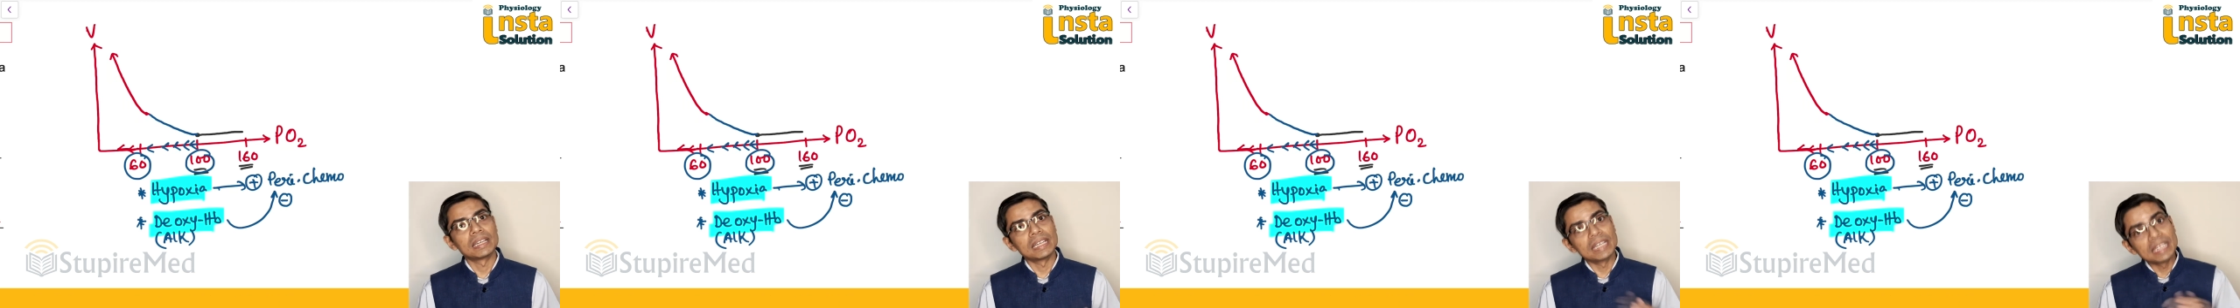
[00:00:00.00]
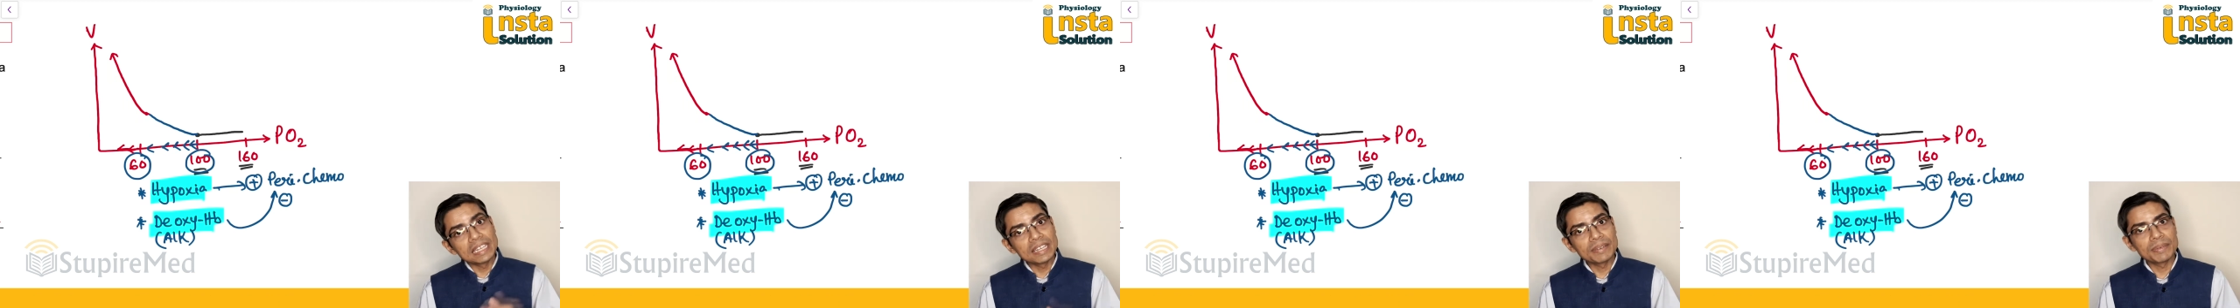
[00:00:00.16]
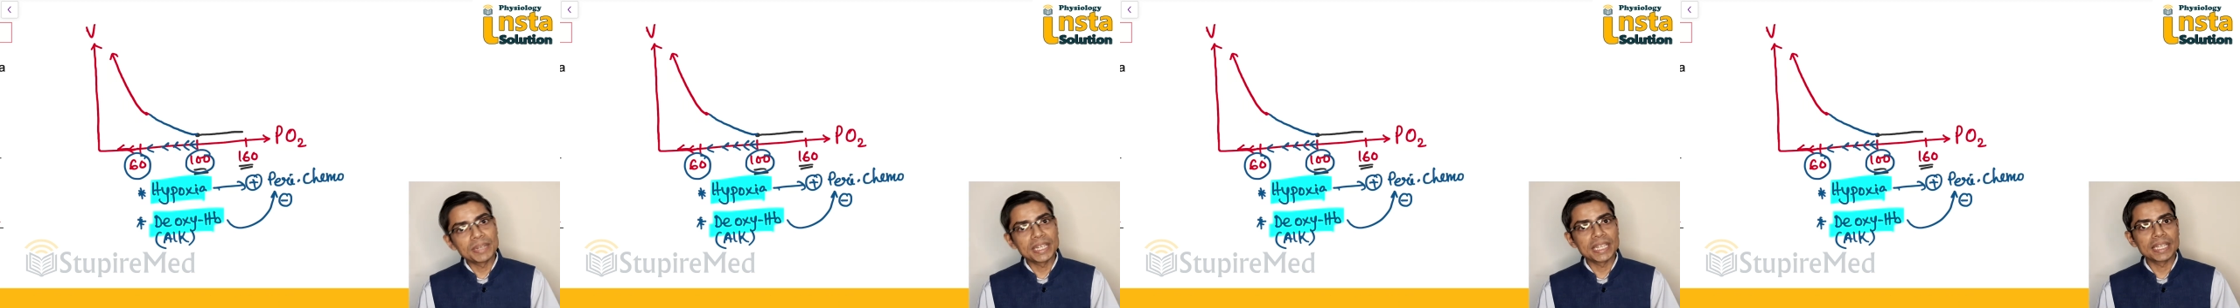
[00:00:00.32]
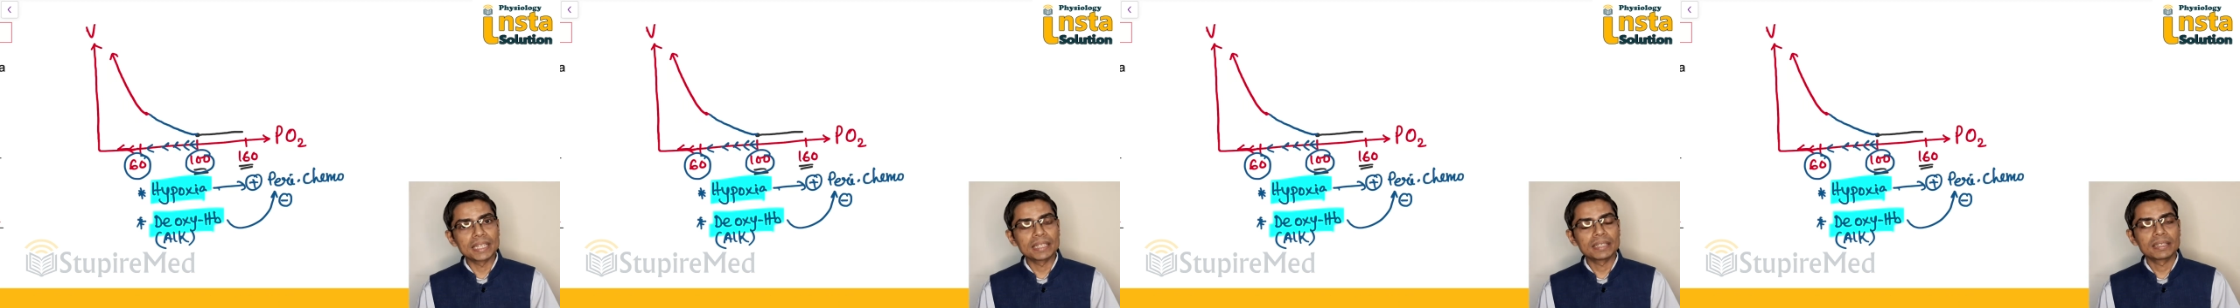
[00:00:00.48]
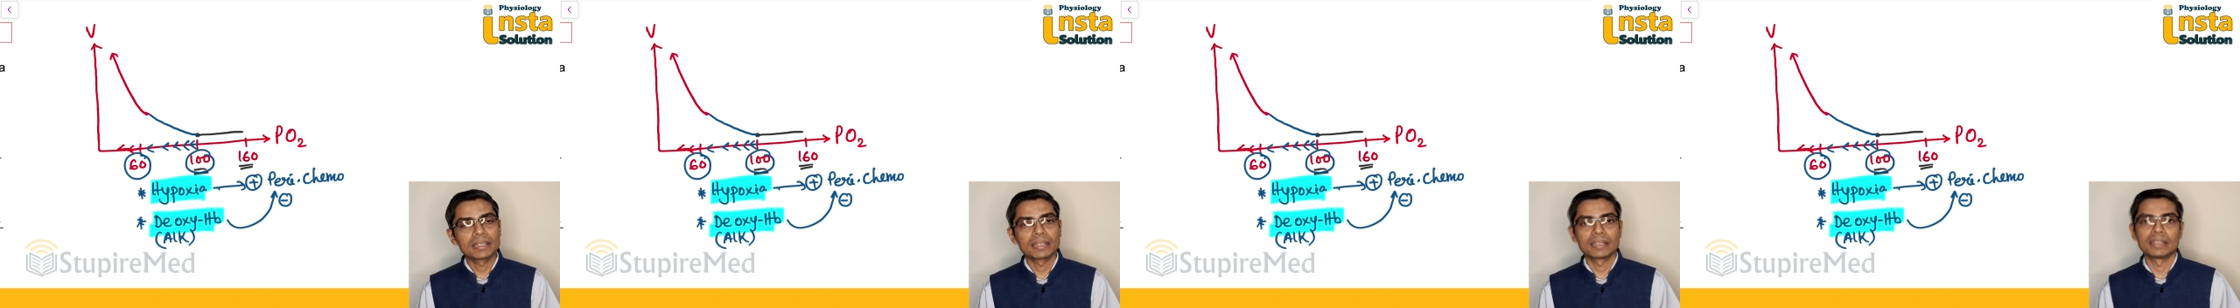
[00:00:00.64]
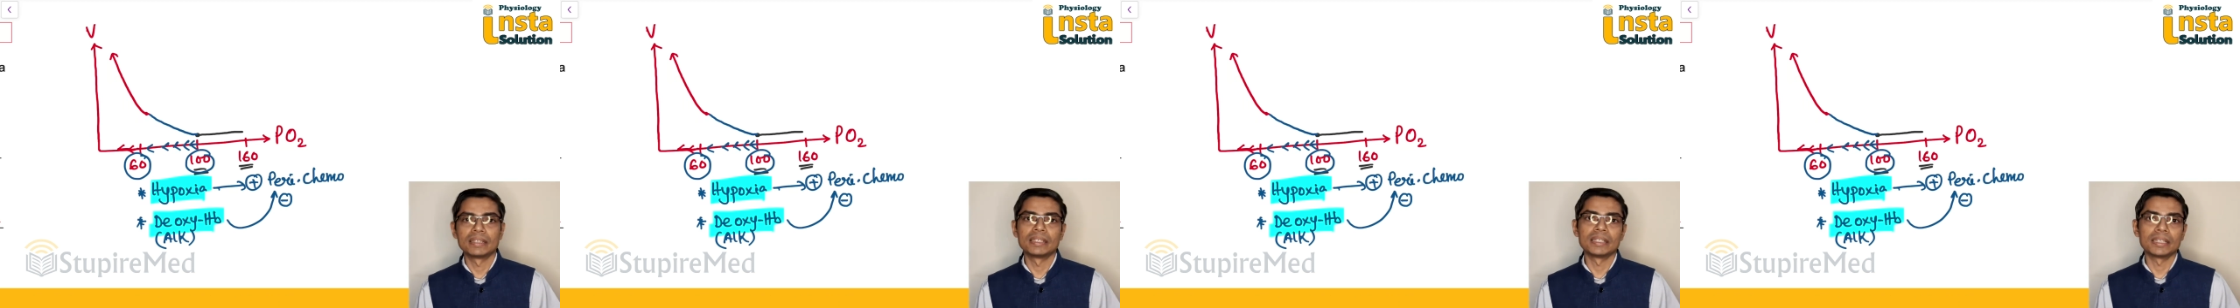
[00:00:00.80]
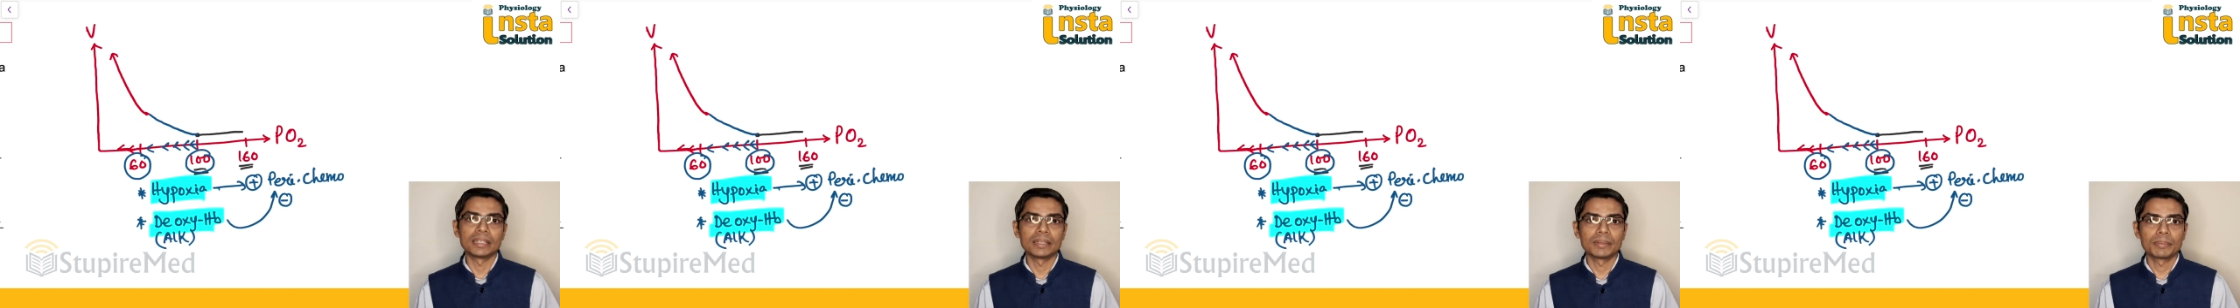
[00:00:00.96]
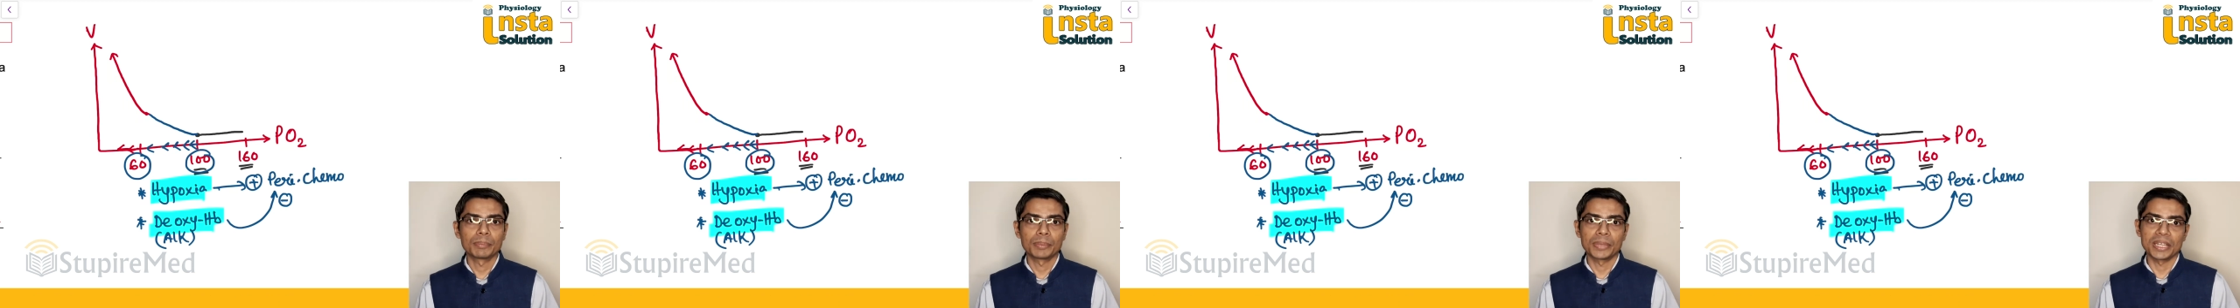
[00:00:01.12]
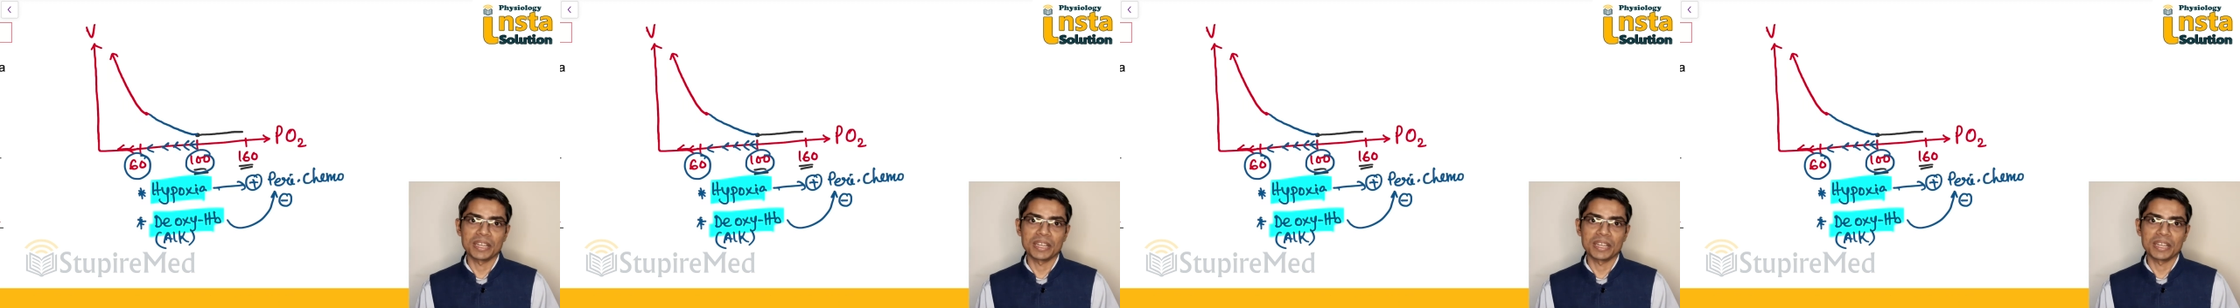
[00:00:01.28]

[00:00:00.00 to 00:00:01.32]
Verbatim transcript: inhibiting the